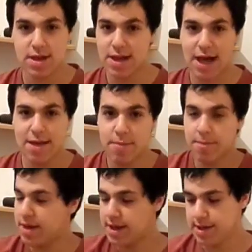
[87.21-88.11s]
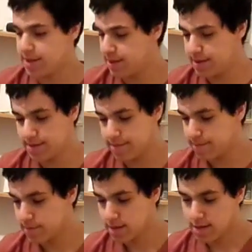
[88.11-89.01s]
I'm amazed,
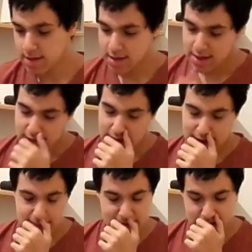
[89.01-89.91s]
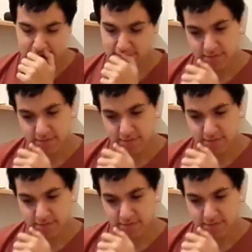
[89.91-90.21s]
and I'm like,